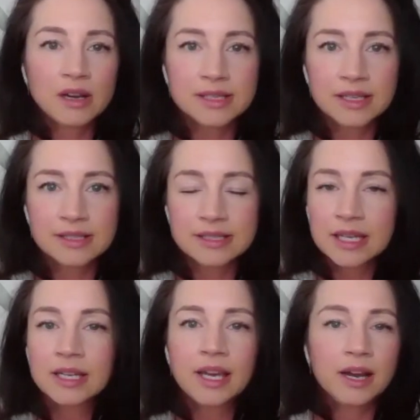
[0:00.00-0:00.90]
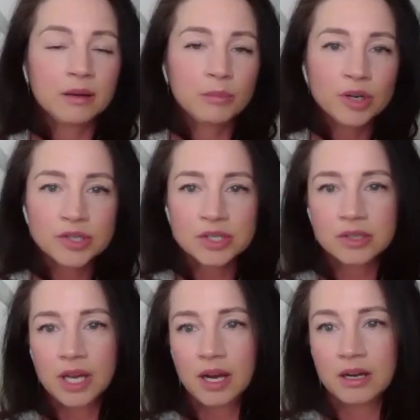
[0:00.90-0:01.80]
toxic skincare and
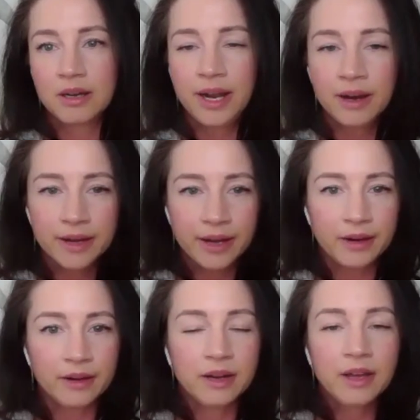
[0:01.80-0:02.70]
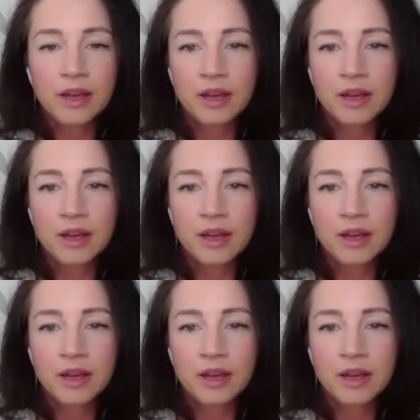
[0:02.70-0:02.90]
personal care and hair care and